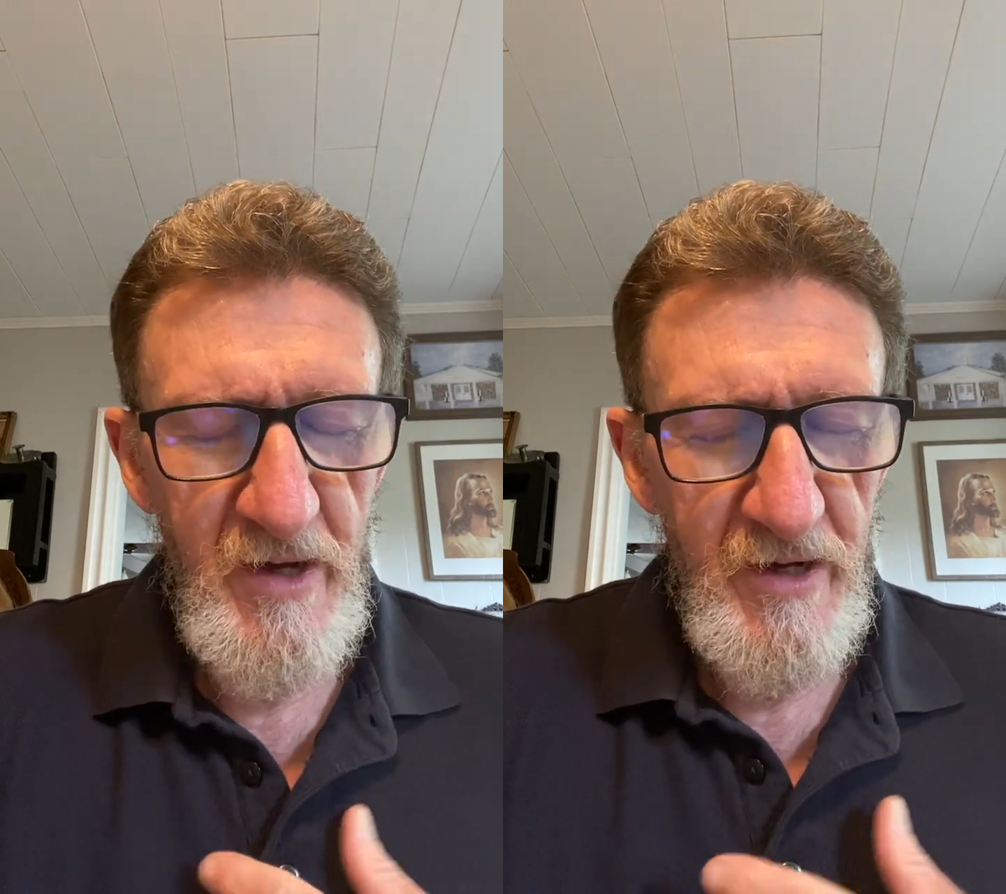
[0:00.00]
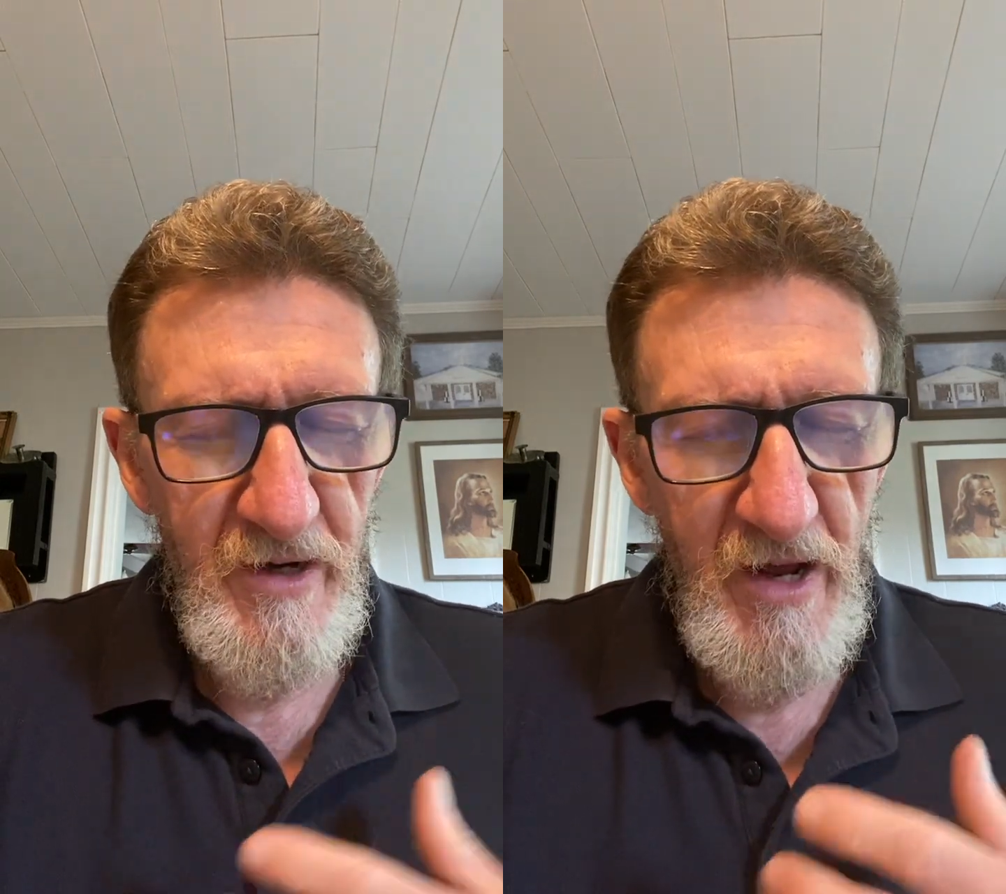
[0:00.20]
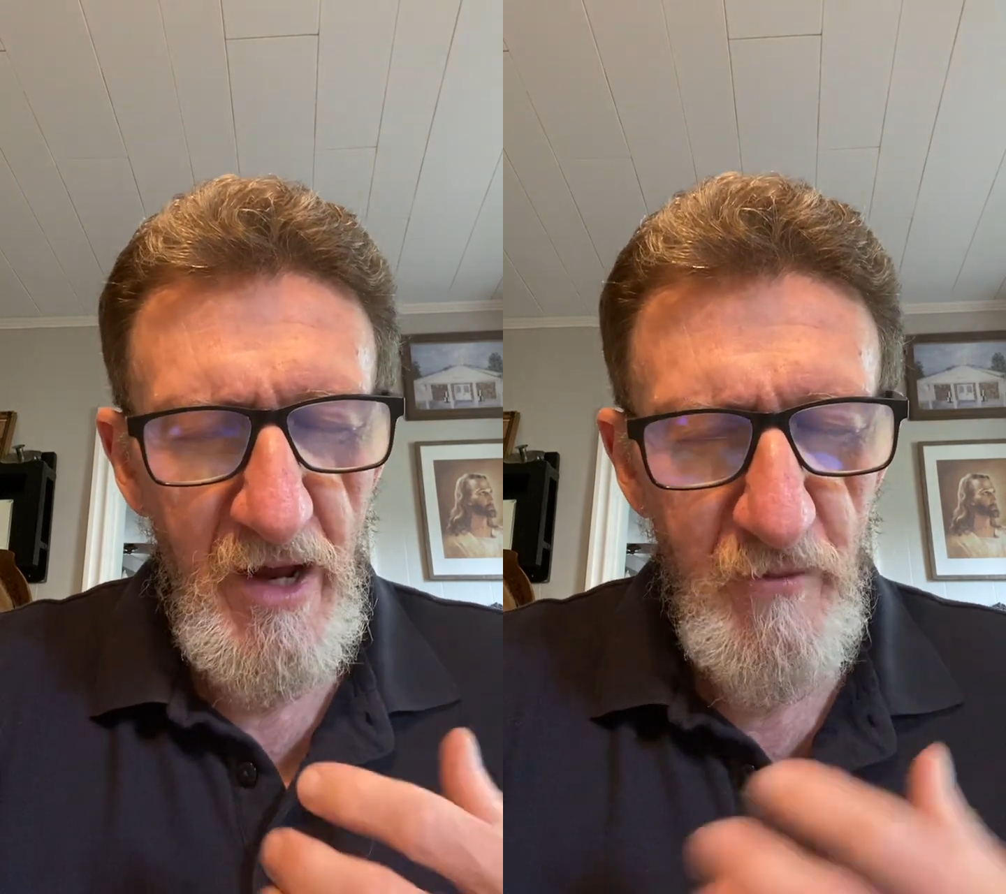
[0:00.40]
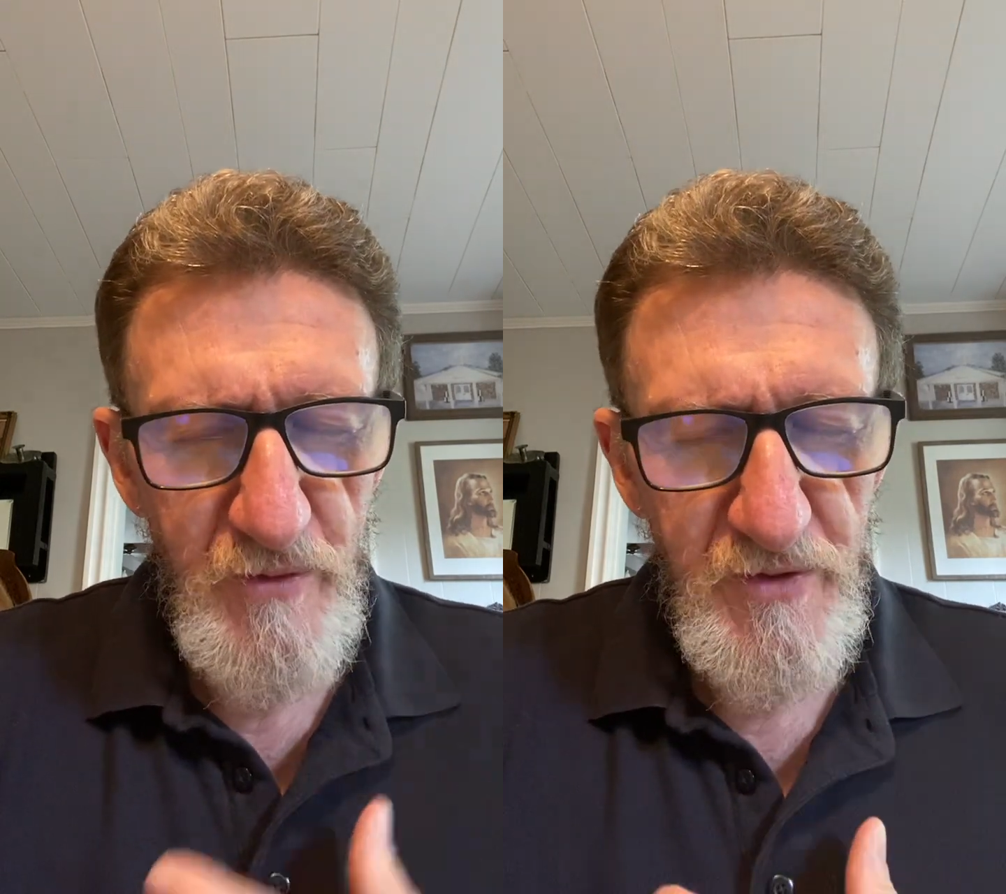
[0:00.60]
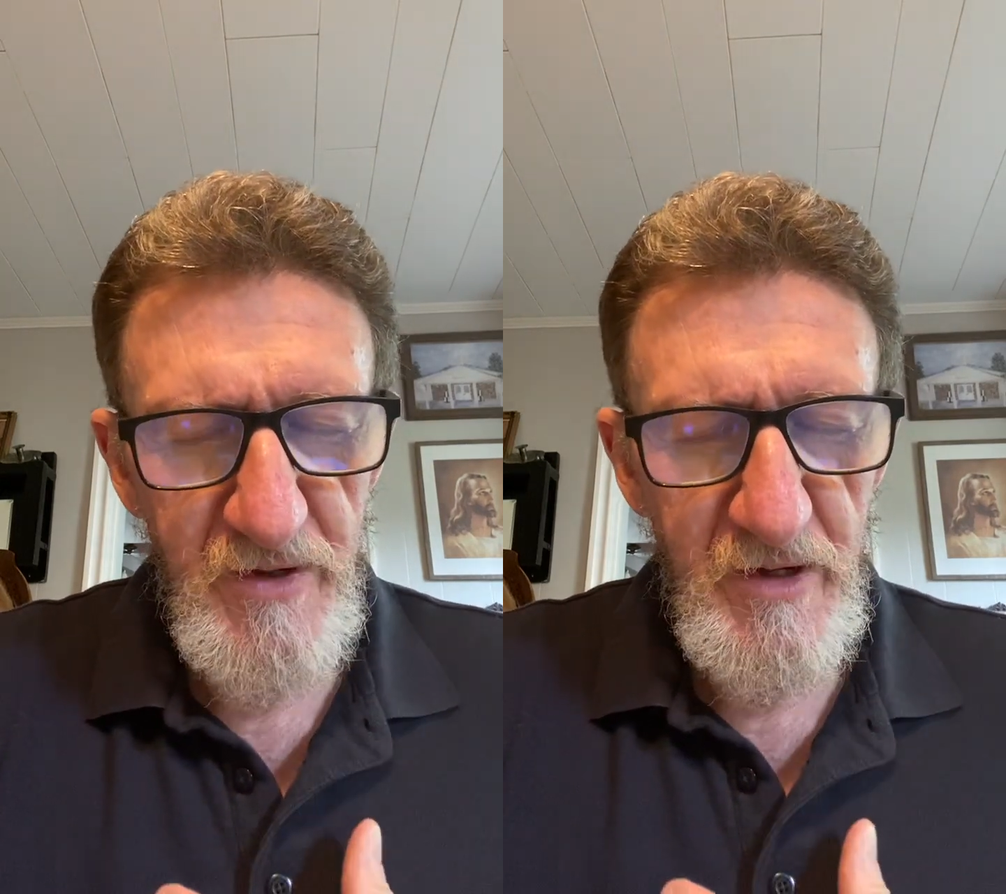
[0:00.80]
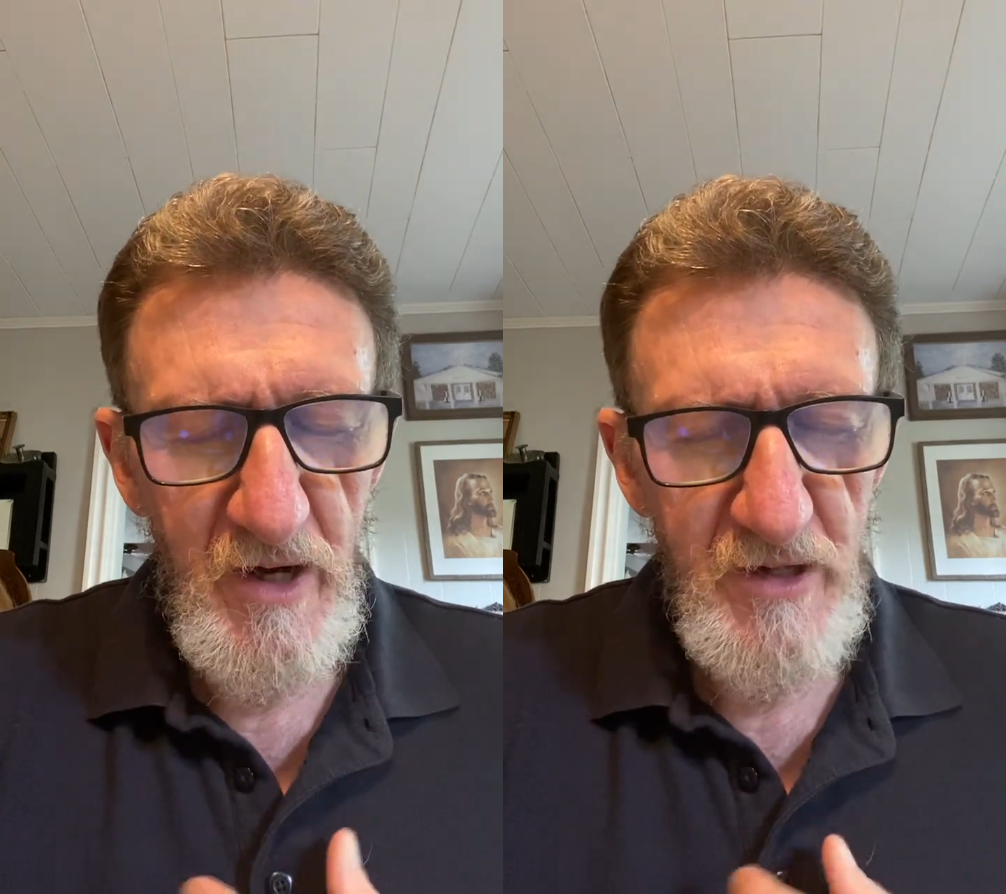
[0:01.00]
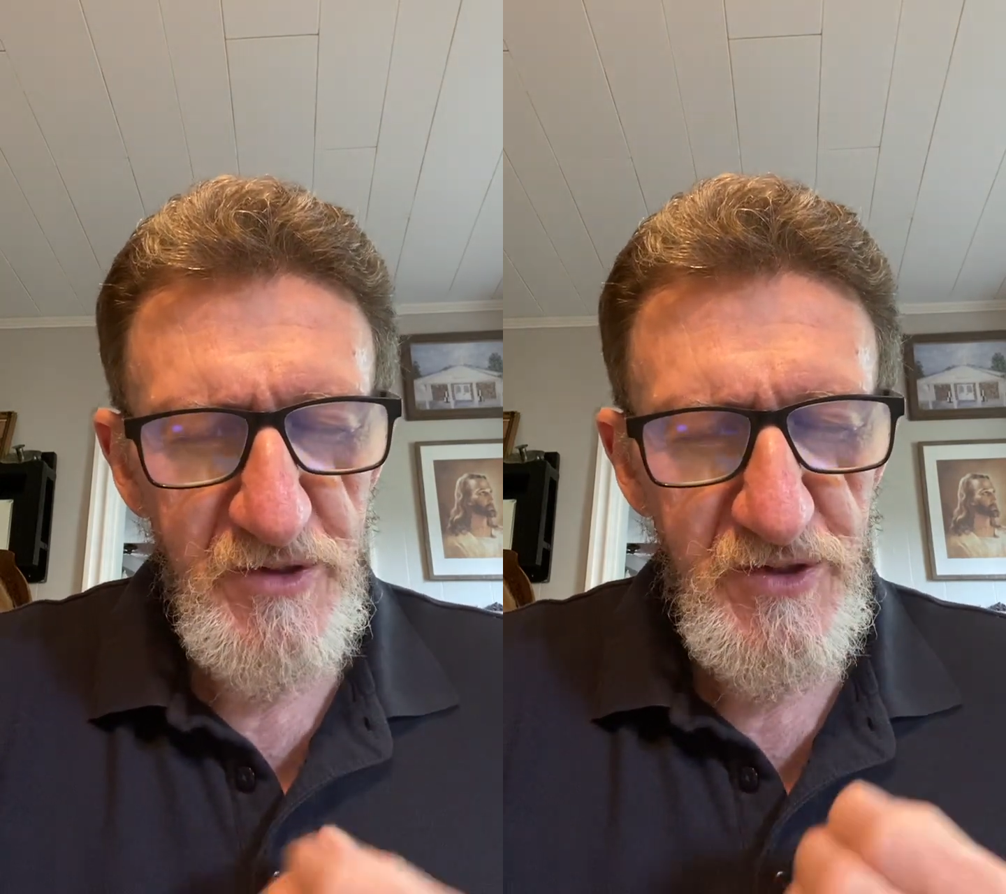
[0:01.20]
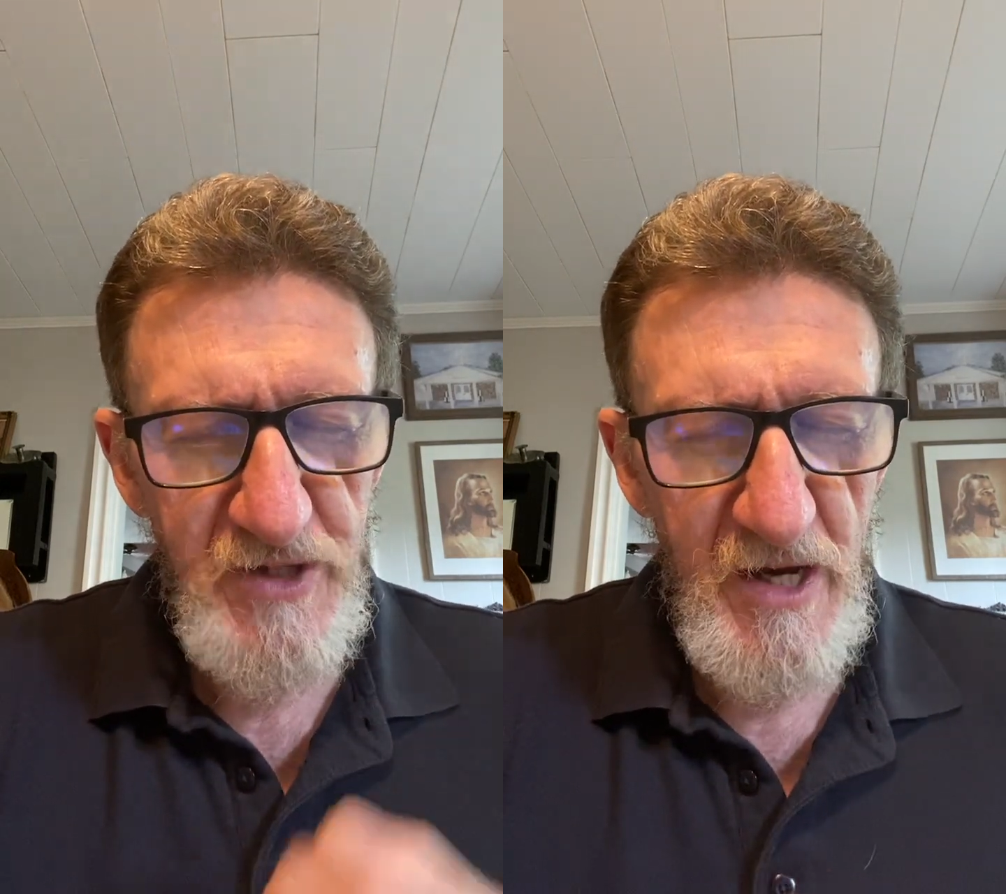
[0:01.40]
In everything I
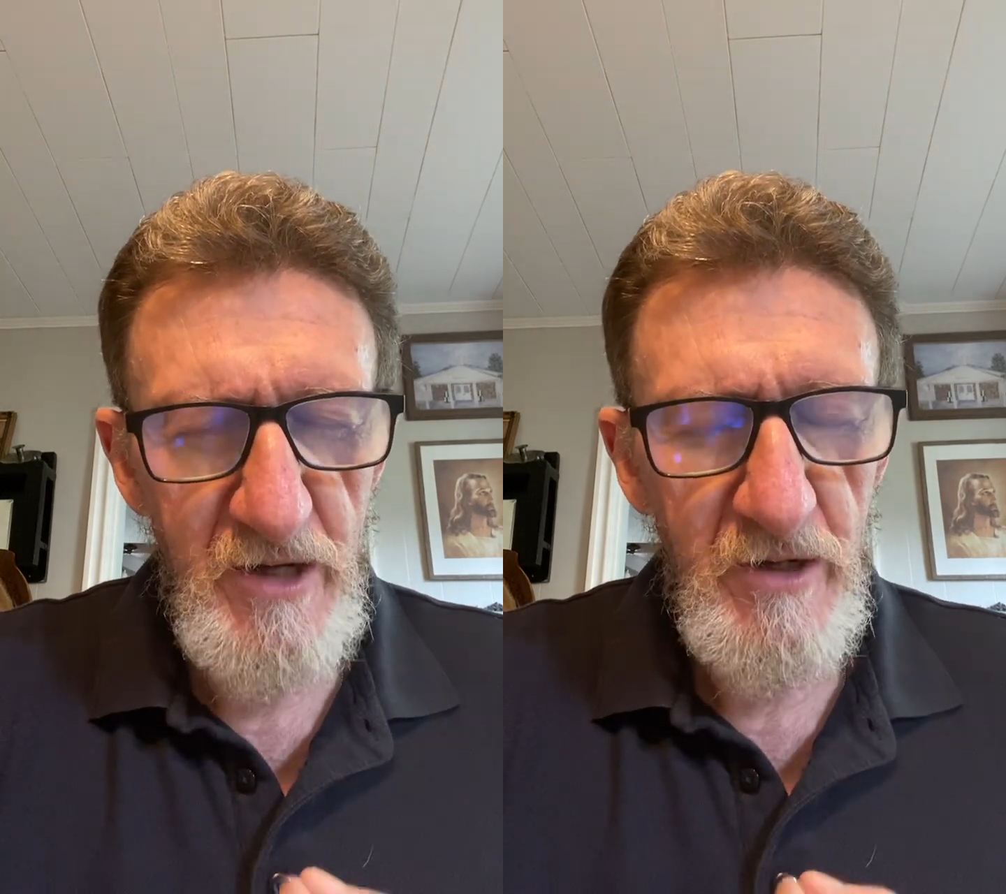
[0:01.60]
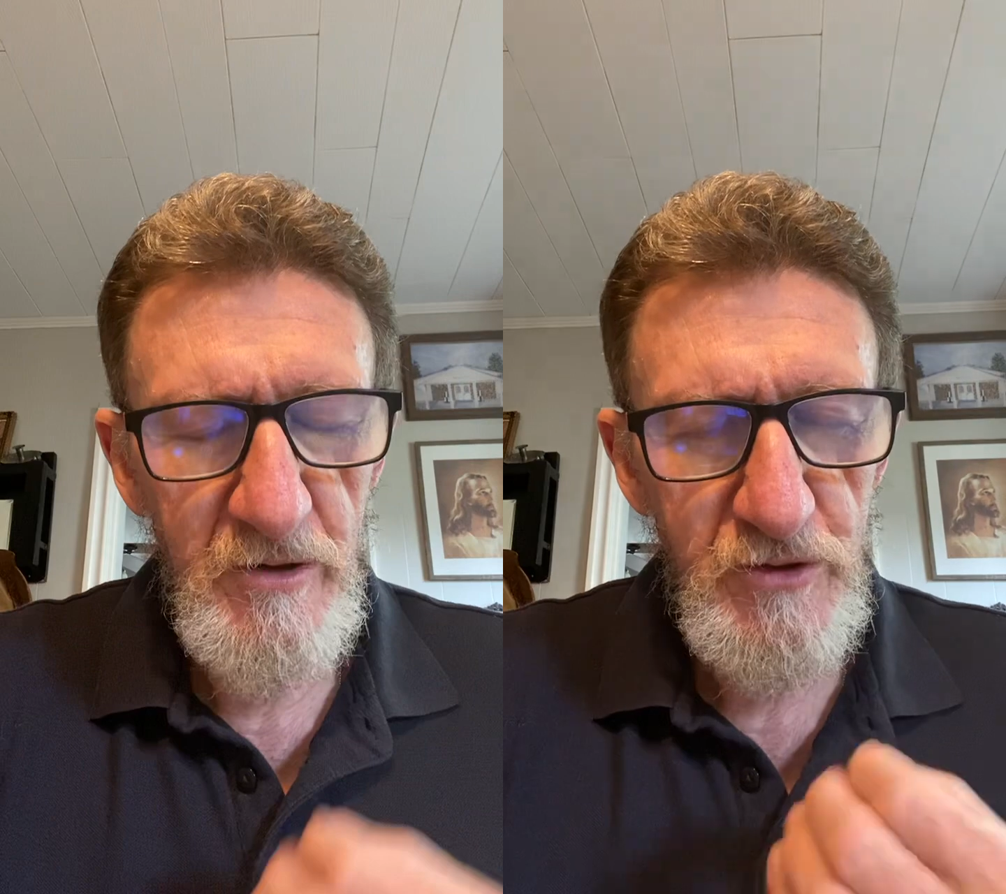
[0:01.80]
say,